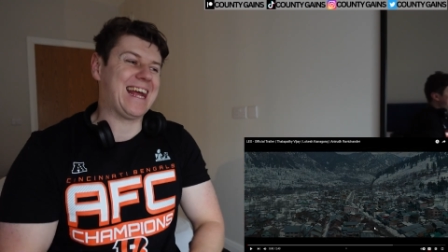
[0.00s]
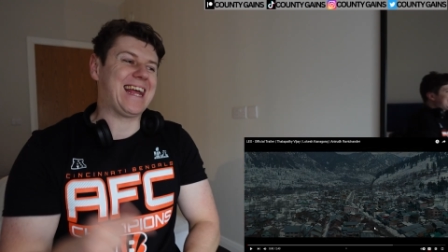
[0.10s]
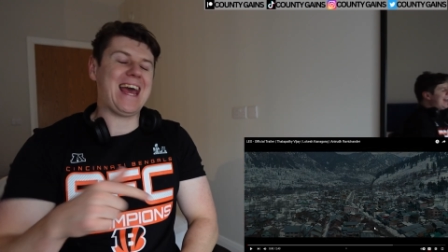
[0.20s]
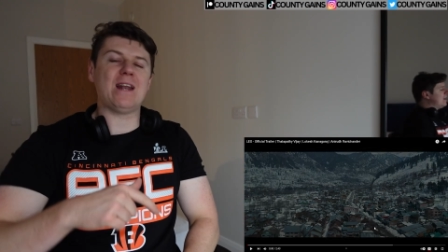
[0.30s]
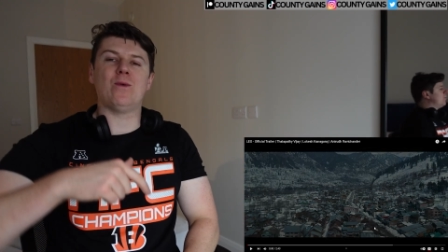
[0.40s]

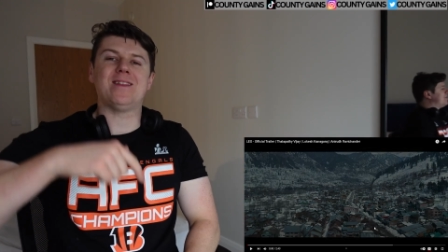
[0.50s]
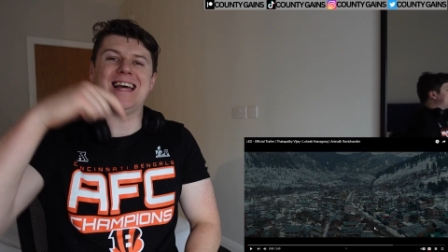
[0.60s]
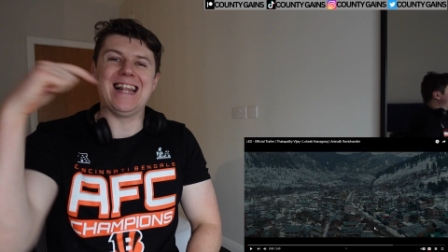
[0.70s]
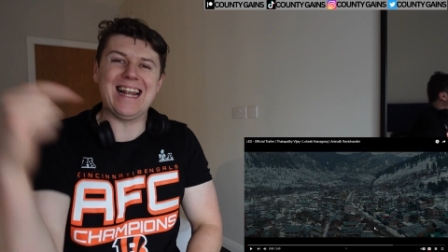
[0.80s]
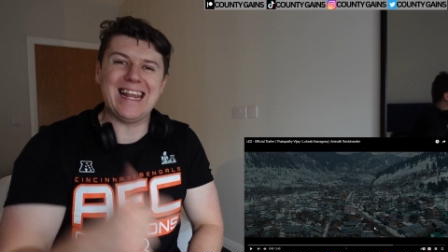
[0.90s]
again with
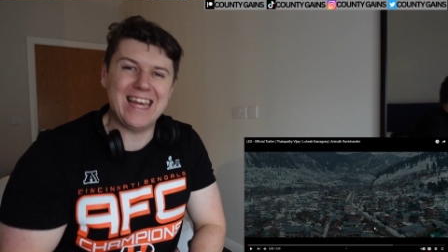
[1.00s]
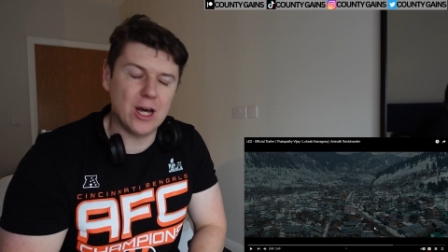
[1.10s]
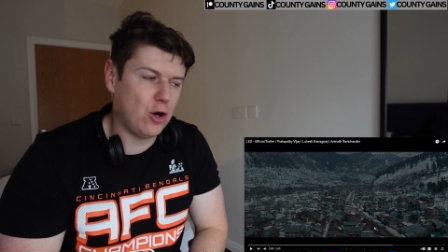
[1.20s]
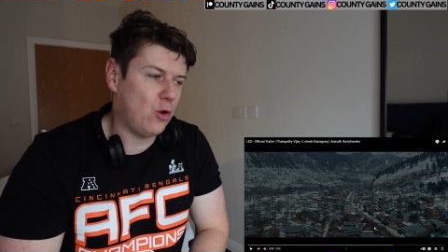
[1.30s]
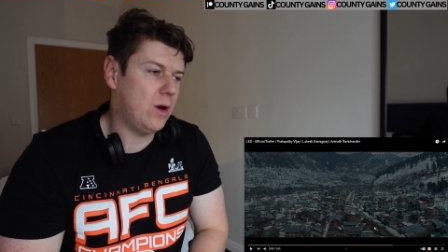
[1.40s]
the
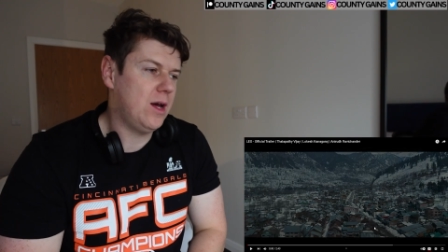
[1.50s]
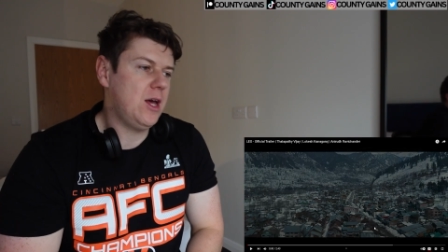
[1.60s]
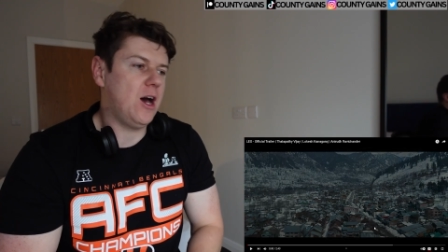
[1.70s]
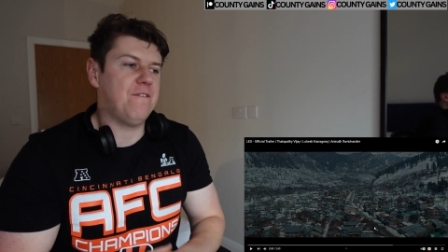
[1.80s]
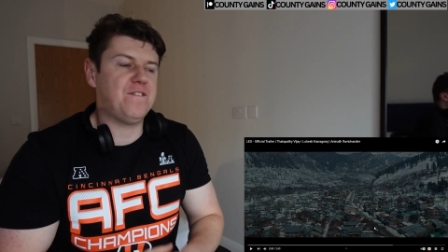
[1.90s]
Leo
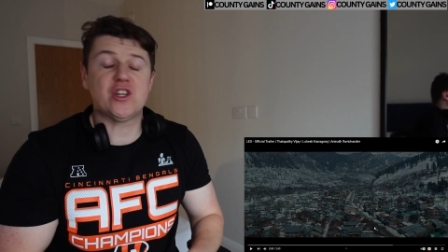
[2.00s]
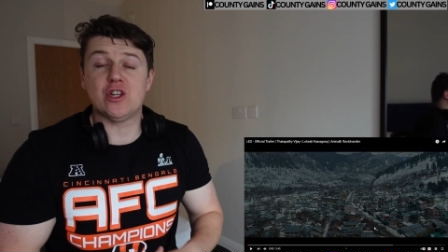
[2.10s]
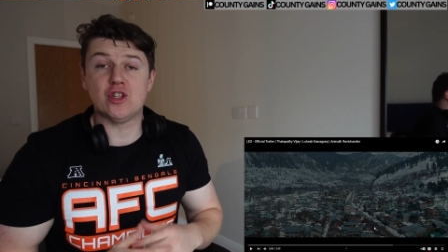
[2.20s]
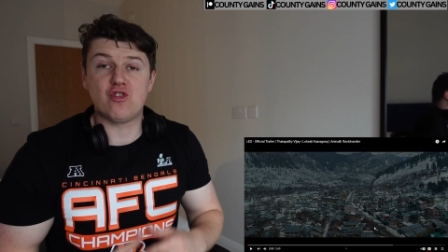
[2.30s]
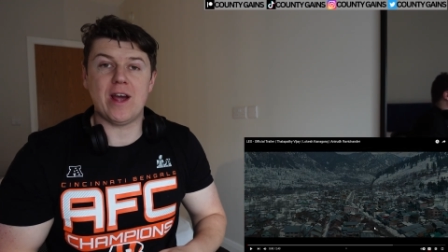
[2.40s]

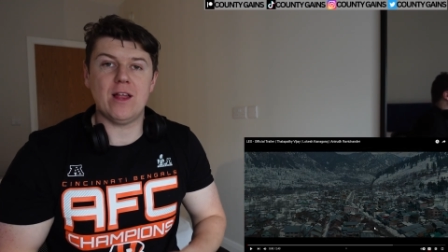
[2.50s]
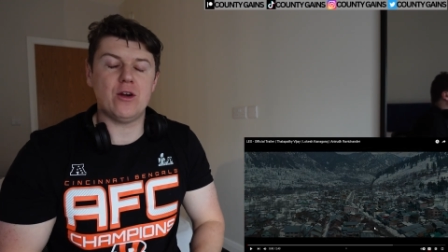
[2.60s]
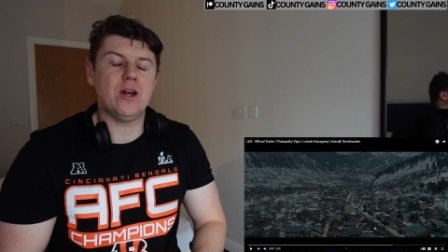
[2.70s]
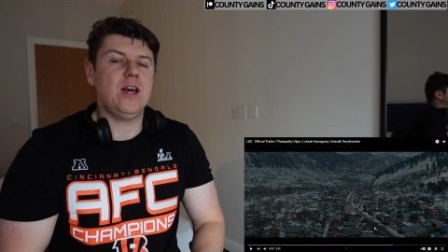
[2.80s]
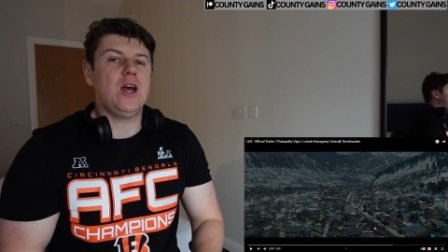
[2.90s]
official
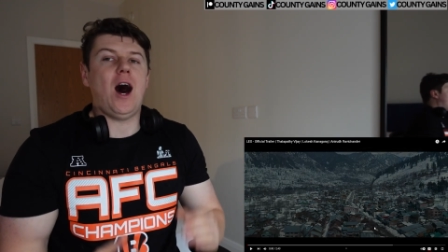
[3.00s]
trailer.